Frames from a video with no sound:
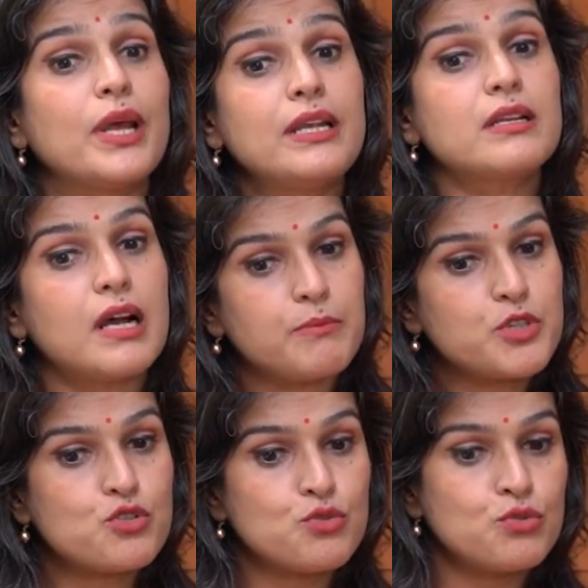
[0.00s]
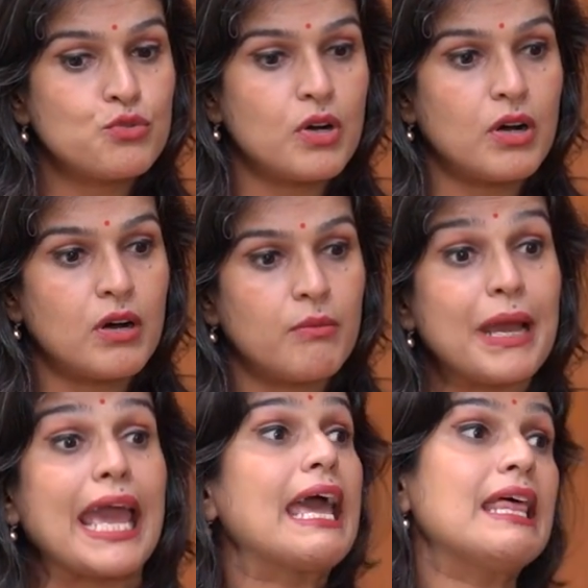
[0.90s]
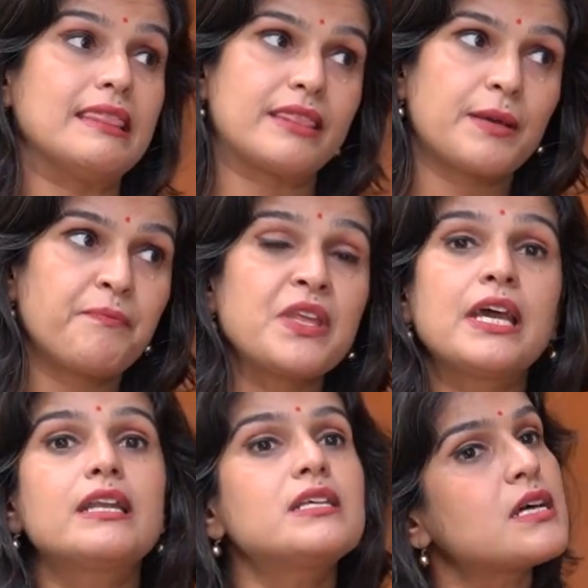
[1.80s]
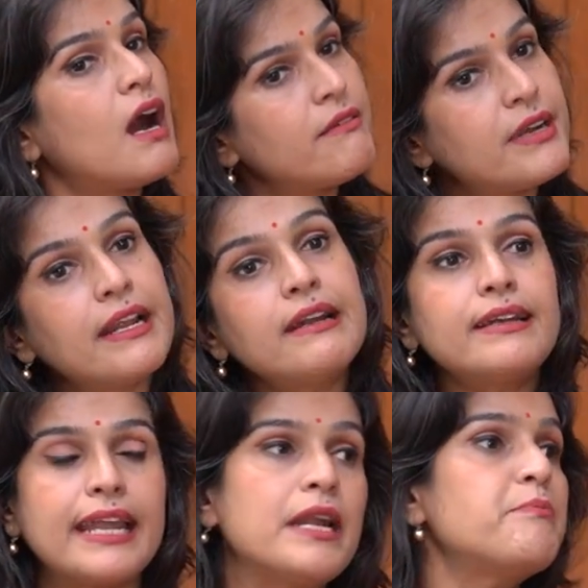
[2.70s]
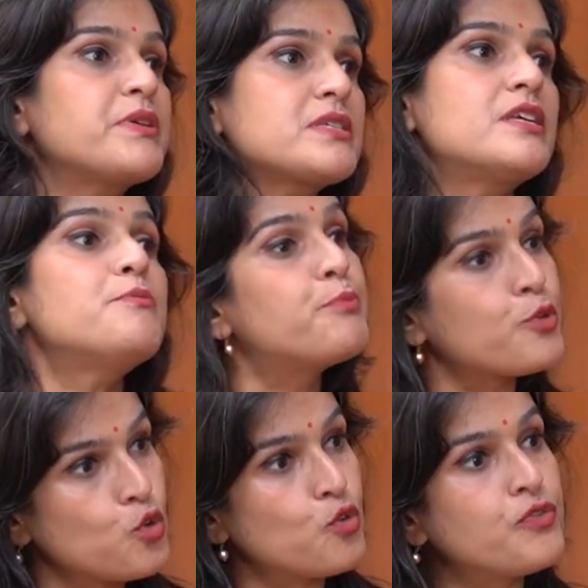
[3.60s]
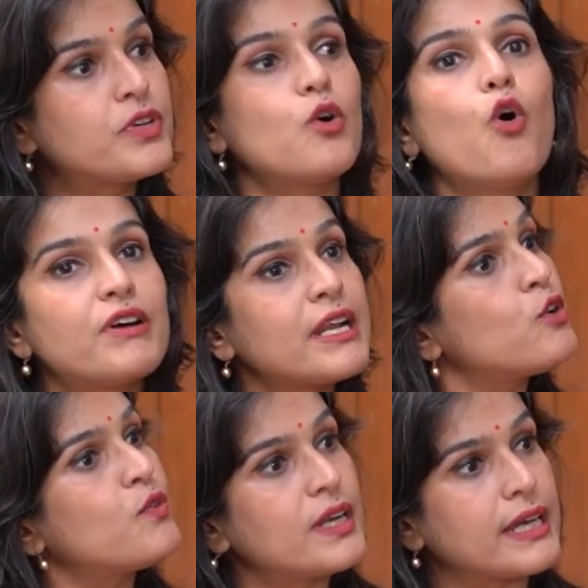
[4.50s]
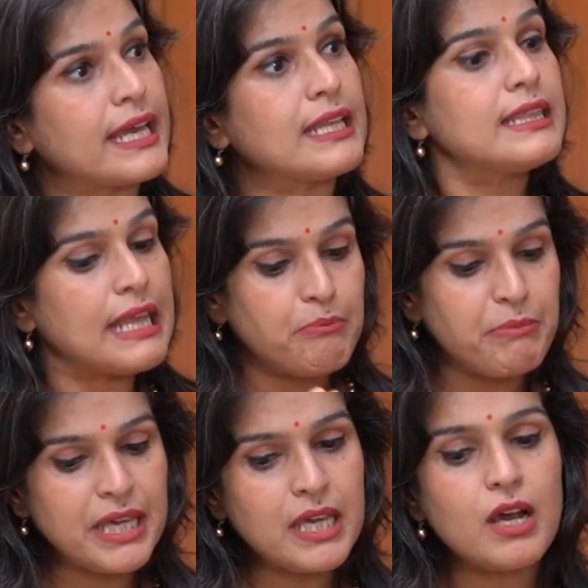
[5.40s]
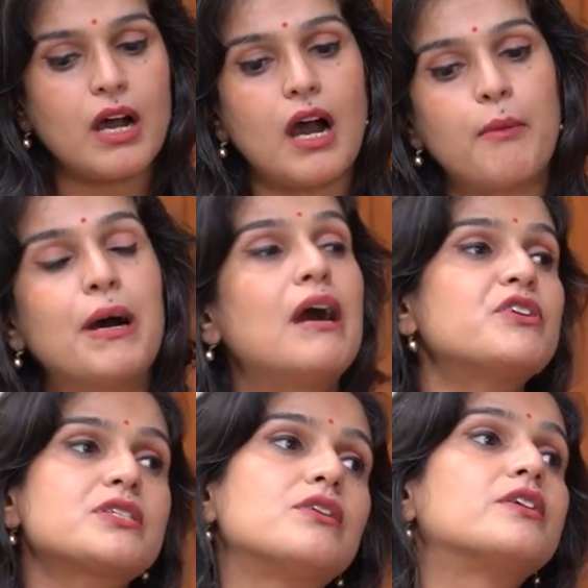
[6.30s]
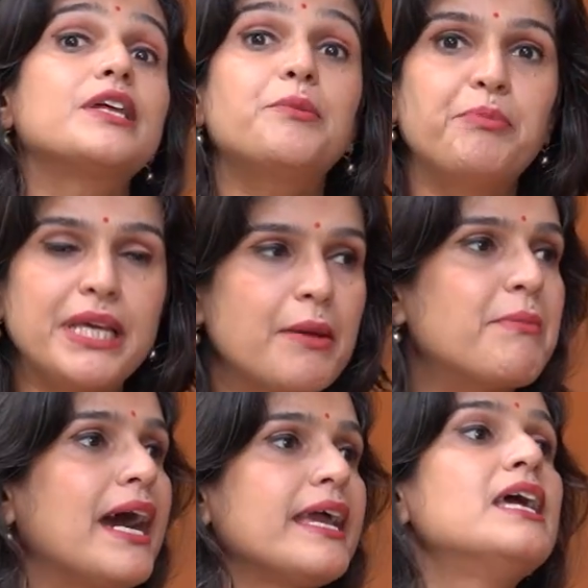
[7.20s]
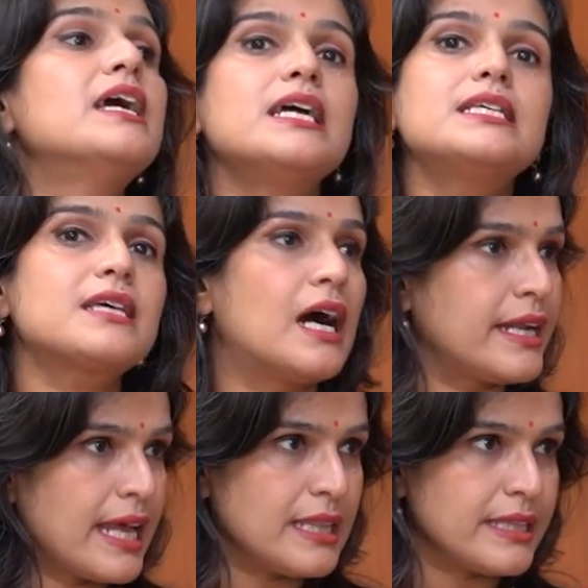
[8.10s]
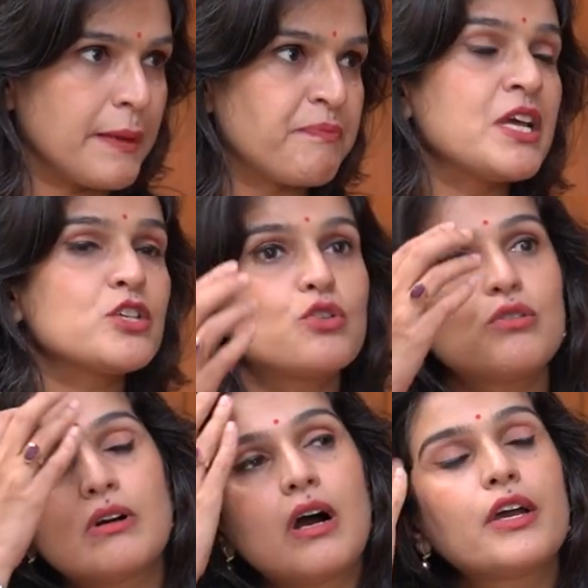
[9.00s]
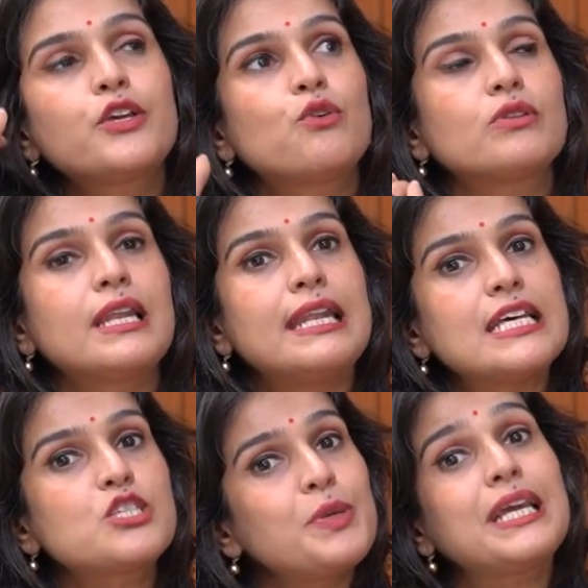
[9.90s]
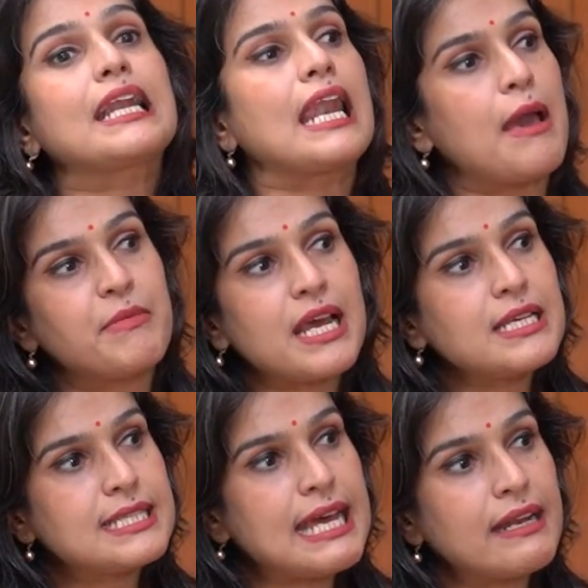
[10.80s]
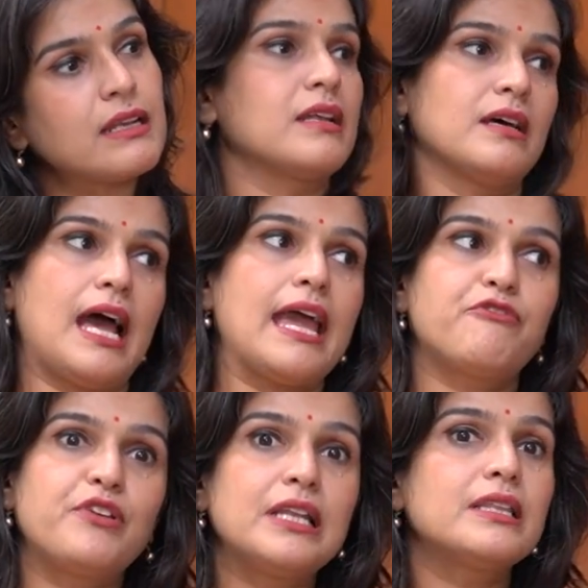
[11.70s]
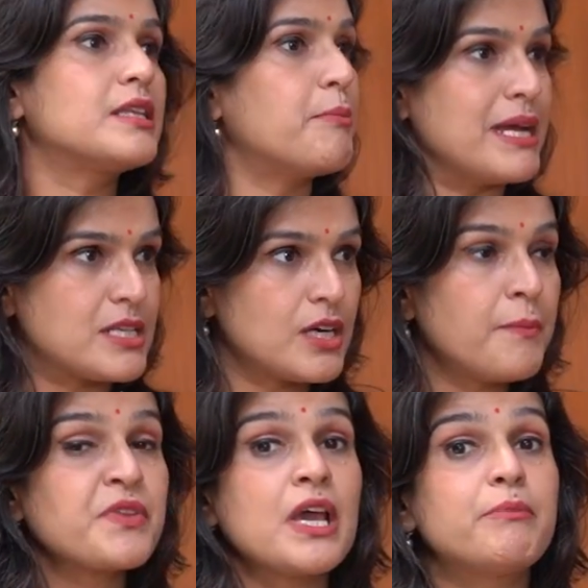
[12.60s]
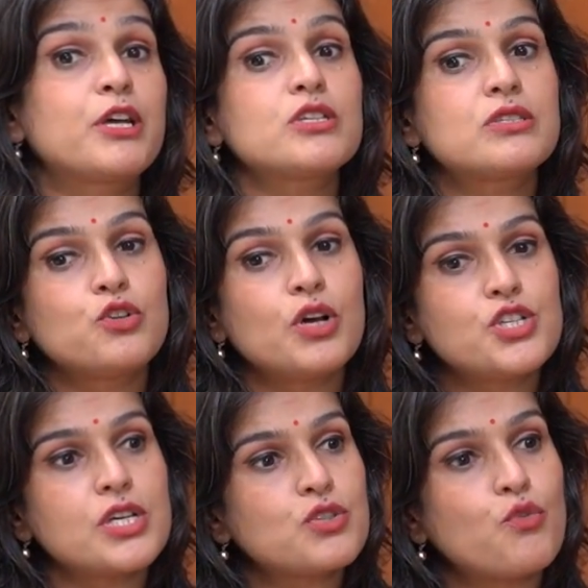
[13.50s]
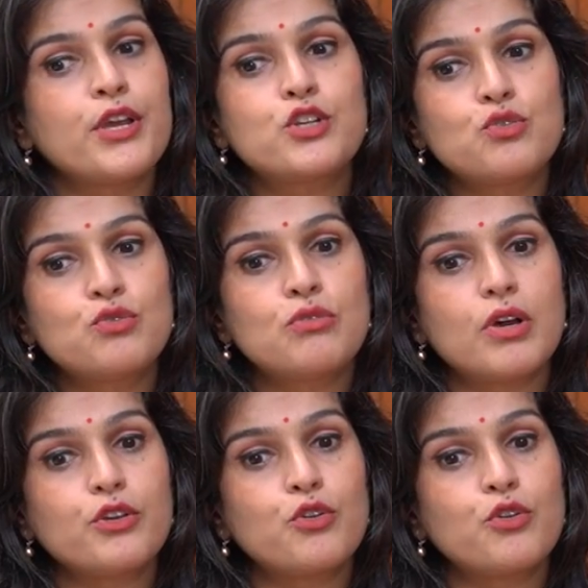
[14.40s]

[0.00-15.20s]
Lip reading: when it comes to health, it is 110% proved over and over again that being above a certain BMI is unhealthy. So, the less we glamorize that, I feel the better, because you're just going to,